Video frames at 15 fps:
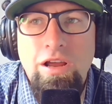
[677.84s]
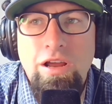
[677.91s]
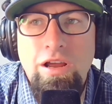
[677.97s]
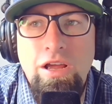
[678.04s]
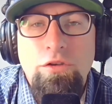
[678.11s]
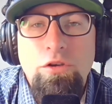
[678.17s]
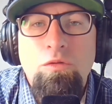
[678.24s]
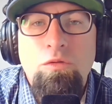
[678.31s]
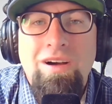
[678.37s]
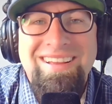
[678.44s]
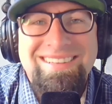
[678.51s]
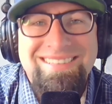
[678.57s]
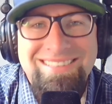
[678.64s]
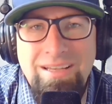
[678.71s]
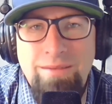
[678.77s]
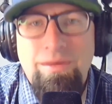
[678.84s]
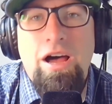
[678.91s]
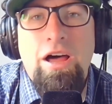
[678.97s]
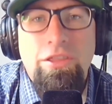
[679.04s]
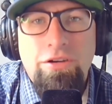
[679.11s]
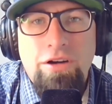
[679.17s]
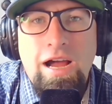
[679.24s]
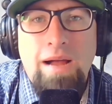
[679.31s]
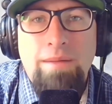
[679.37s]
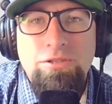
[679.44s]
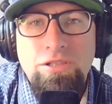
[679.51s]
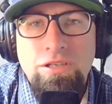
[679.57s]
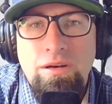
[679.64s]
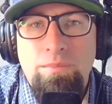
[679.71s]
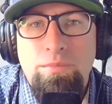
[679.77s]
So if you want some other
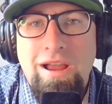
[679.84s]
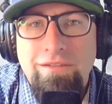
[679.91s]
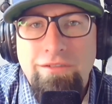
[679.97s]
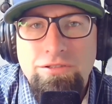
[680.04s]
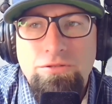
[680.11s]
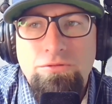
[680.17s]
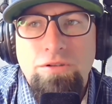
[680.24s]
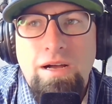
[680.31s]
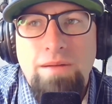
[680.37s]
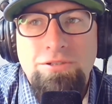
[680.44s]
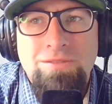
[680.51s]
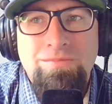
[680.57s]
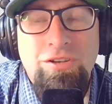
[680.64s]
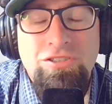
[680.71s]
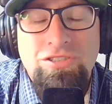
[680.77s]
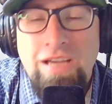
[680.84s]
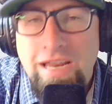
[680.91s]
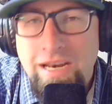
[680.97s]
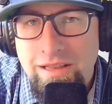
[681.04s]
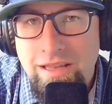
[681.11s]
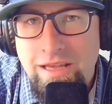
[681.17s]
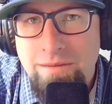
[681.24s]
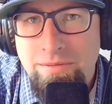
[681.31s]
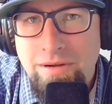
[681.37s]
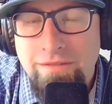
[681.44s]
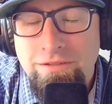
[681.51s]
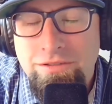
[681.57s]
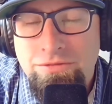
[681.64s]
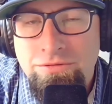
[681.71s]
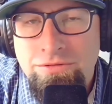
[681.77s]
option, a private school option, there's not a lot of
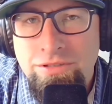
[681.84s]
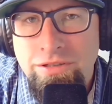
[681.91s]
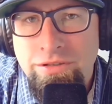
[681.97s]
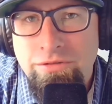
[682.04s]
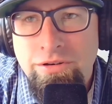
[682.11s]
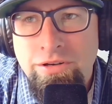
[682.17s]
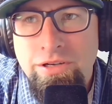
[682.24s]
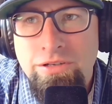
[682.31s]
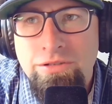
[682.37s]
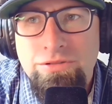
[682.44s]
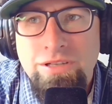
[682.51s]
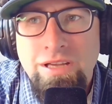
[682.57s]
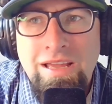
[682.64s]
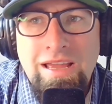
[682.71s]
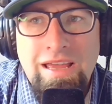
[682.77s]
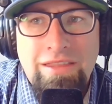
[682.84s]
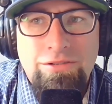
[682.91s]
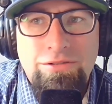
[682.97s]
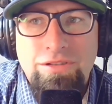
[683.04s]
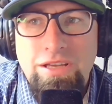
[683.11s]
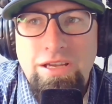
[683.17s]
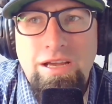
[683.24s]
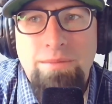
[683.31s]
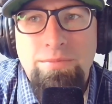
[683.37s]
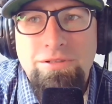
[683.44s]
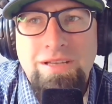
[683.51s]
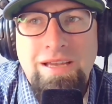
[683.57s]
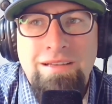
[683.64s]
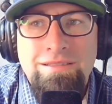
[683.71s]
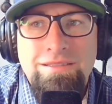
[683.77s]
private schools on the Oregon coast. There's only a couple
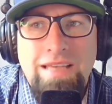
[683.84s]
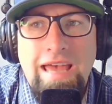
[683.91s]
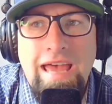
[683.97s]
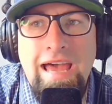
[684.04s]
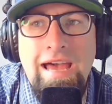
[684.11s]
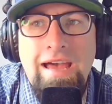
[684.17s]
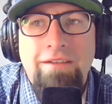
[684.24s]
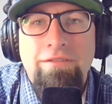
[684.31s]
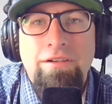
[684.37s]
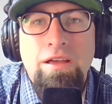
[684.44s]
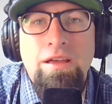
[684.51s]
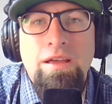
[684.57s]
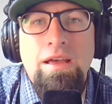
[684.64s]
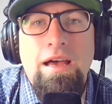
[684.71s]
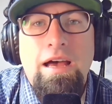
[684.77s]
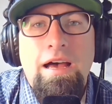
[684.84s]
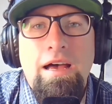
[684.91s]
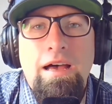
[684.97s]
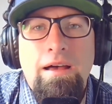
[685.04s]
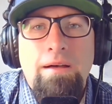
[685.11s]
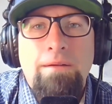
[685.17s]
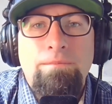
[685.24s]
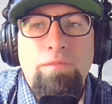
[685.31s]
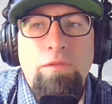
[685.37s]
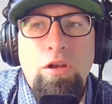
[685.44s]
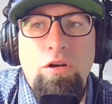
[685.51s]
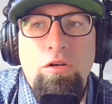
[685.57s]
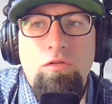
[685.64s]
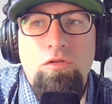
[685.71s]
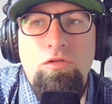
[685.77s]
towns that have,
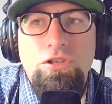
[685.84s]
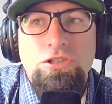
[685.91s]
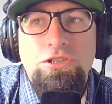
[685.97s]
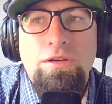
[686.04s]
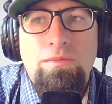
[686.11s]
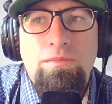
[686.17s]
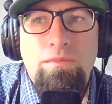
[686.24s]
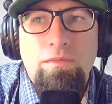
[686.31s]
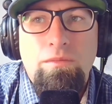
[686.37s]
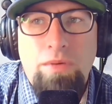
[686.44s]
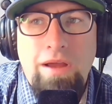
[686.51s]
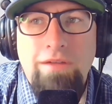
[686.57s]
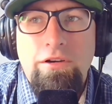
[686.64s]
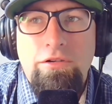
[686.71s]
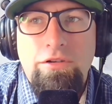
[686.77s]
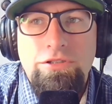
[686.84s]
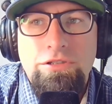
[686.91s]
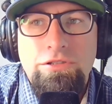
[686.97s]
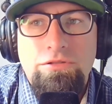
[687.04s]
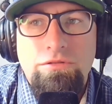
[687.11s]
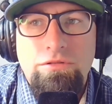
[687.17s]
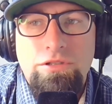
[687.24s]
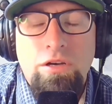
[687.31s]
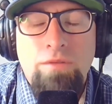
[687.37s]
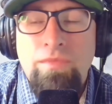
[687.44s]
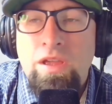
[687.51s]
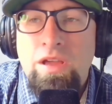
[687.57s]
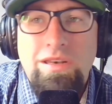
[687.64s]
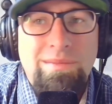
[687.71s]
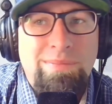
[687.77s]
private Christian schools. So
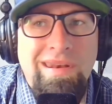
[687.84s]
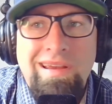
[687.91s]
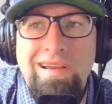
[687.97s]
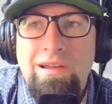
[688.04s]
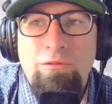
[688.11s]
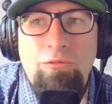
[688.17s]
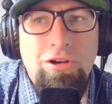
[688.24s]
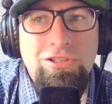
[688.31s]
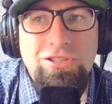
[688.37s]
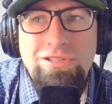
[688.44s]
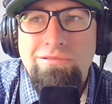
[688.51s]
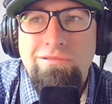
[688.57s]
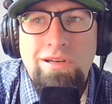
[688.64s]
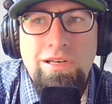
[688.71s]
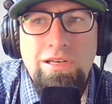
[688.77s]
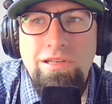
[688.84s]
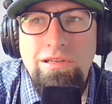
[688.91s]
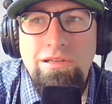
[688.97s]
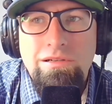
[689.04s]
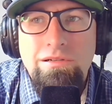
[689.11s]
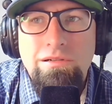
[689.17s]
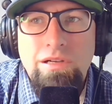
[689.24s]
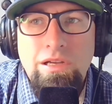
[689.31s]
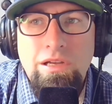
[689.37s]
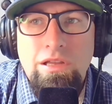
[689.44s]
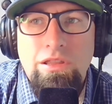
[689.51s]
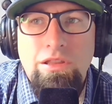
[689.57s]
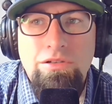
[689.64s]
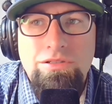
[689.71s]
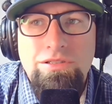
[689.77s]
depending on what you want to do,
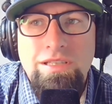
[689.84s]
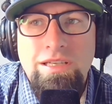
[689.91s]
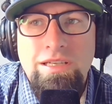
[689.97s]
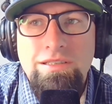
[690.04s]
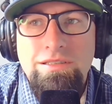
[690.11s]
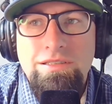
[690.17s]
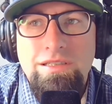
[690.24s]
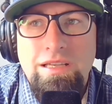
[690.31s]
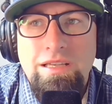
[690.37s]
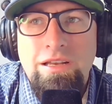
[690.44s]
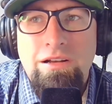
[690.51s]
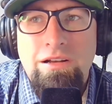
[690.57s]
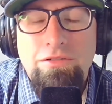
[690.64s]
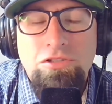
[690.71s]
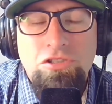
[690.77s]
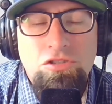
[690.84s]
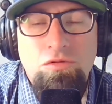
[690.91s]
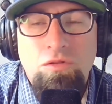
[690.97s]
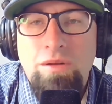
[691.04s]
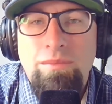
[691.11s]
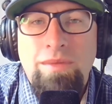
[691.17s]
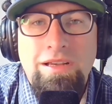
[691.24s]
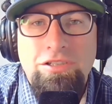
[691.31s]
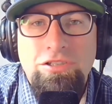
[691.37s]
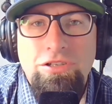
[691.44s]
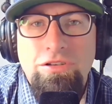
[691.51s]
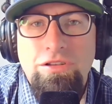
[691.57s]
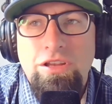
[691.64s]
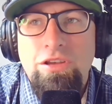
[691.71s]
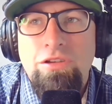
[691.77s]
those things, just want to make
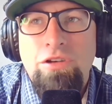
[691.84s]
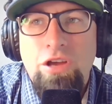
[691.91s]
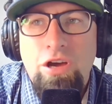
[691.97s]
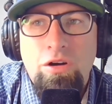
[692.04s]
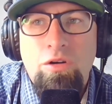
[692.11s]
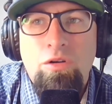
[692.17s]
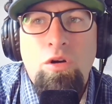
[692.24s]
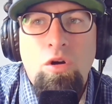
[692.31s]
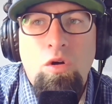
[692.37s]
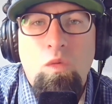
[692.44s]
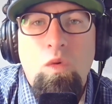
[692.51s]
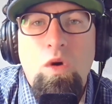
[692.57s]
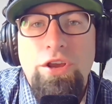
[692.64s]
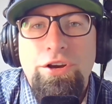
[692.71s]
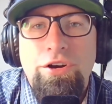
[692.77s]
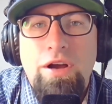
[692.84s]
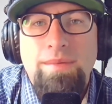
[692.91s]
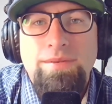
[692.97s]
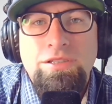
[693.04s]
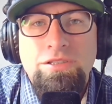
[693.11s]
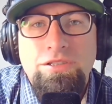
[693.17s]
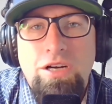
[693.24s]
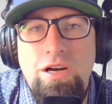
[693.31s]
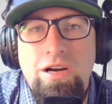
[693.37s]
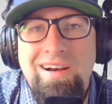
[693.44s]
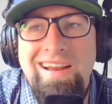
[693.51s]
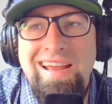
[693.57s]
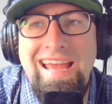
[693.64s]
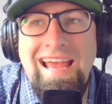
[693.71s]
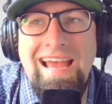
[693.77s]
sure that you know what your options are
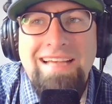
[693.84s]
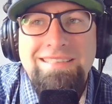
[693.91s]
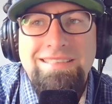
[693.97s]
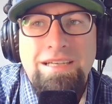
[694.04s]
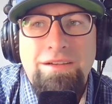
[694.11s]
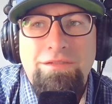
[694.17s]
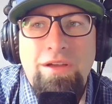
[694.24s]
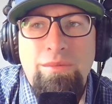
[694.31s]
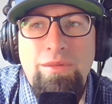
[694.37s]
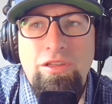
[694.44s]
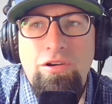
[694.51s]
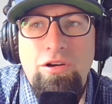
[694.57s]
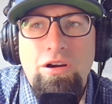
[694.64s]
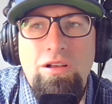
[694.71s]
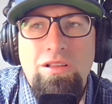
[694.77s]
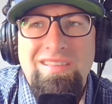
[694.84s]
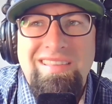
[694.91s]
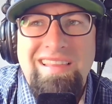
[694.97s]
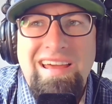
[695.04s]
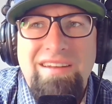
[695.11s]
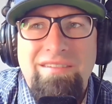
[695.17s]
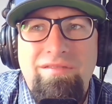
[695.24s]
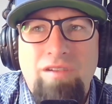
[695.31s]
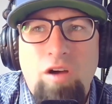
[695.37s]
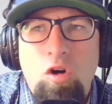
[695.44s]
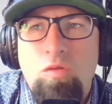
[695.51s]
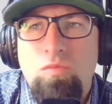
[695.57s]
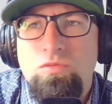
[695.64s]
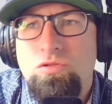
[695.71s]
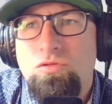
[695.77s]
as a young family. There are a lot of
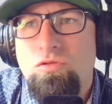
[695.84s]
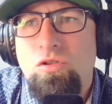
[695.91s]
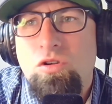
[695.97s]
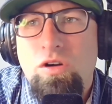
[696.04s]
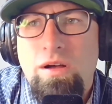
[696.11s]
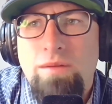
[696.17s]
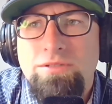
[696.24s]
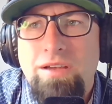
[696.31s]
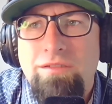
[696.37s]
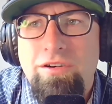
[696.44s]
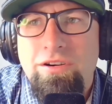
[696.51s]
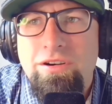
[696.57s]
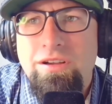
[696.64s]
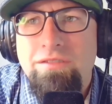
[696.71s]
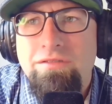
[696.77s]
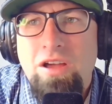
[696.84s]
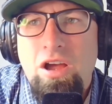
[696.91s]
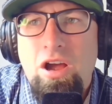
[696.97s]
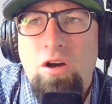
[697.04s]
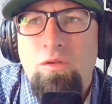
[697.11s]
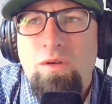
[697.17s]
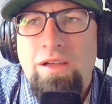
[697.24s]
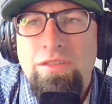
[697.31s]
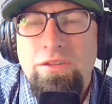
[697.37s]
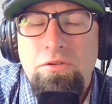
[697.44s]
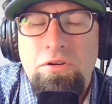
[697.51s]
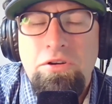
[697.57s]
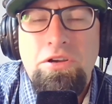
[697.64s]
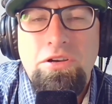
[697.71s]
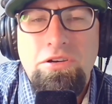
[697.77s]
homeschool co-ops I've heard of around the
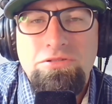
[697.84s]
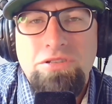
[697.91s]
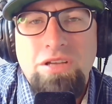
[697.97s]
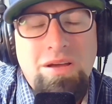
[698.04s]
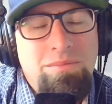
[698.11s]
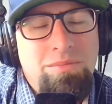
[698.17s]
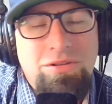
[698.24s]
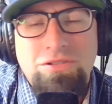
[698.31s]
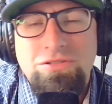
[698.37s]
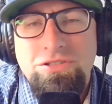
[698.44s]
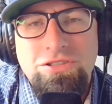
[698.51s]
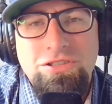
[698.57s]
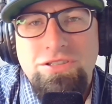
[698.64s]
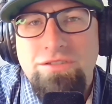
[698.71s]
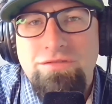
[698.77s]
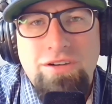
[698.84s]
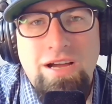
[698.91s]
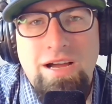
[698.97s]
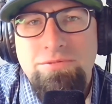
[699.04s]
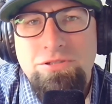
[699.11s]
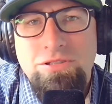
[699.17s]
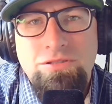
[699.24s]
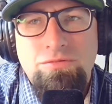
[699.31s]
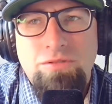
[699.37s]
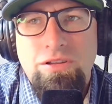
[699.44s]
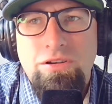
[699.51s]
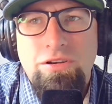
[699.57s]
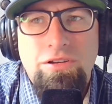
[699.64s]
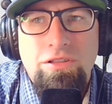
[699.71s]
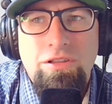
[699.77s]
Oregon coast, but those are just different options,
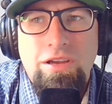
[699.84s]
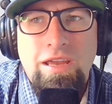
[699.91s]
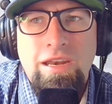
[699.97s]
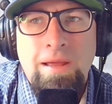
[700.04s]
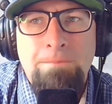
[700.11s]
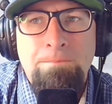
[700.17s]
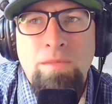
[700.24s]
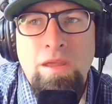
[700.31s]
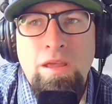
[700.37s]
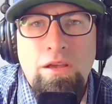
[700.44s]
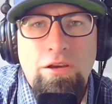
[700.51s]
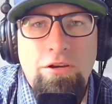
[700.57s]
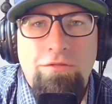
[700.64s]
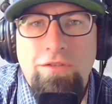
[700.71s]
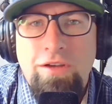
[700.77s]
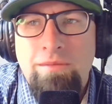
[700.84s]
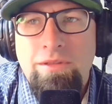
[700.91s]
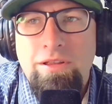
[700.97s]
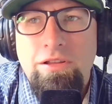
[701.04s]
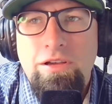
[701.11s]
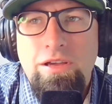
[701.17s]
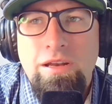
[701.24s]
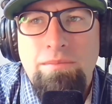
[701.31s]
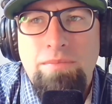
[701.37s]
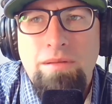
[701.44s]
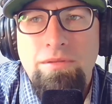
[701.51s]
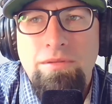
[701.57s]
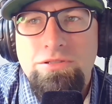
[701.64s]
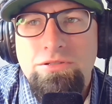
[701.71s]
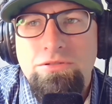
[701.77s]
whether you're looking at your family looking at
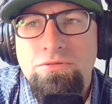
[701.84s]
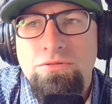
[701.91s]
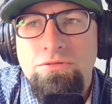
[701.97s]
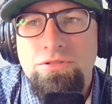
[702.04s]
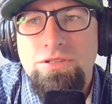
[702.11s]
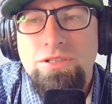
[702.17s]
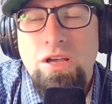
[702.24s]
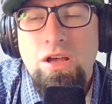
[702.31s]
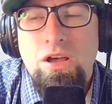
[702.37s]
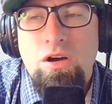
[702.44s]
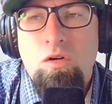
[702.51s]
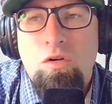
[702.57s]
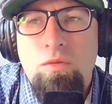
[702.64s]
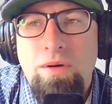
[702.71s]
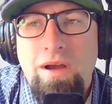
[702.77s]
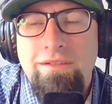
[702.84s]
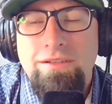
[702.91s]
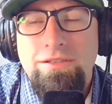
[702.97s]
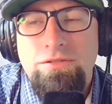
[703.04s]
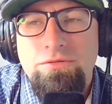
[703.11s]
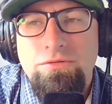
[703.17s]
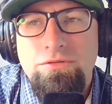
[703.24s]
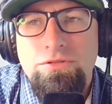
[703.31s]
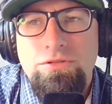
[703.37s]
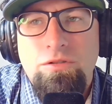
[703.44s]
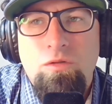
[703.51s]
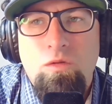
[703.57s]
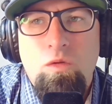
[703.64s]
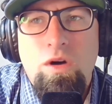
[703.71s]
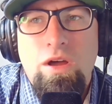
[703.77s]
public schools or private schools or
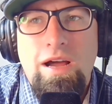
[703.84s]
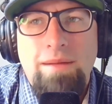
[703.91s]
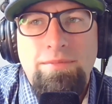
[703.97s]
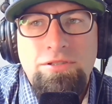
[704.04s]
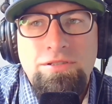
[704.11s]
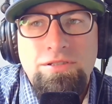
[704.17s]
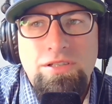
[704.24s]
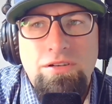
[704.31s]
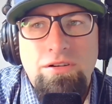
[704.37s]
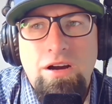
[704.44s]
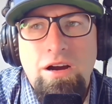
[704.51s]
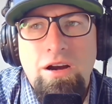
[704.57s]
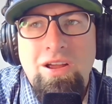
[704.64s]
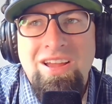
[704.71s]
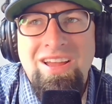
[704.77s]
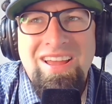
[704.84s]
what options there are.